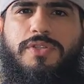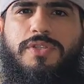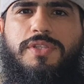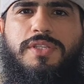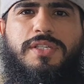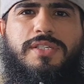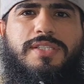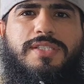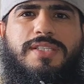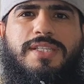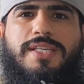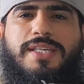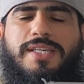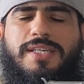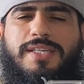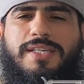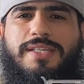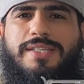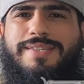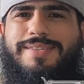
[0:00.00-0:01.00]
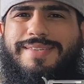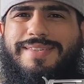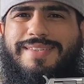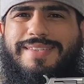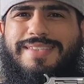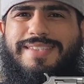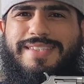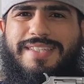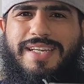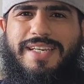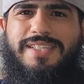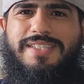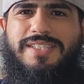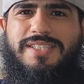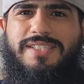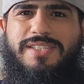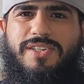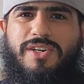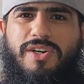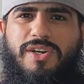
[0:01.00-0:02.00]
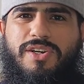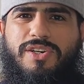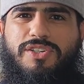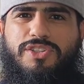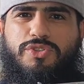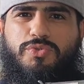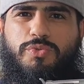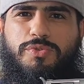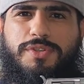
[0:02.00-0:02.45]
This thing, chances are you